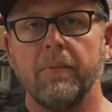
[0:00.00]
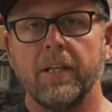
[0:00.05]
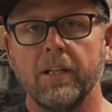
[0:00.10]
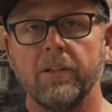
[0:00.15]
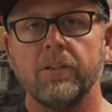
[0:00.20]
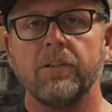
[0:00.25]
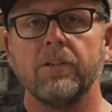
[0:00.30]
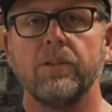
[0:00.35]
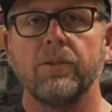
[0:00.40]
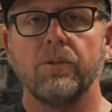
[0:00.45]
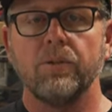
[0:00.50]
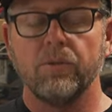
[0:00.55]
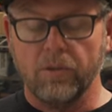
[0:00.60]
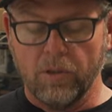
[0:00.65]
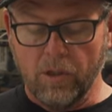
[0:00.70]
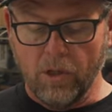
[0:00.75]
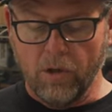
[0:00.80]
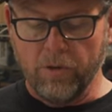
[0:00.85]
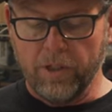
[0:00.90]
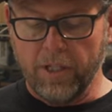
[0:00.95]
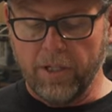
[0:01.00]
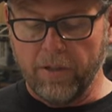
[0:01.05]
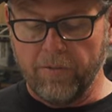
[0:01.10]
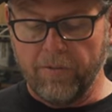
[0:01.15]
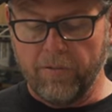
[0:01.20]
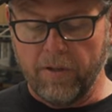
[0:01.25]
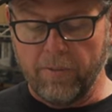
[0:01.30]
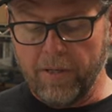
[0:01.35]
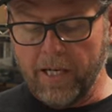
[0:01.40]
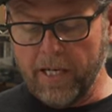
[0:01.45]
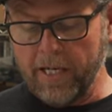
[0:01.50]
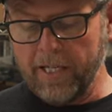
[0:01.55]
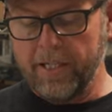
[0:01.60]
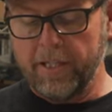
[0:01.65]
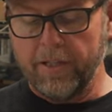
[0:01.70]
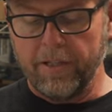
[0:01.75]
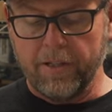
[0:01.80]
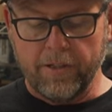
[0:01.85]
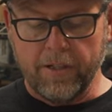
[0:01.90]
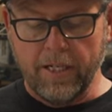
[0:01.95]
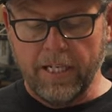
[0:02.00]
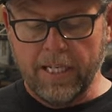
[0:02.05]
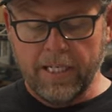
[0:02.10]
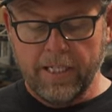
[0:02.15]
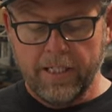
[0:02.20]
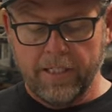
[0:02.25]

into low gear from high gear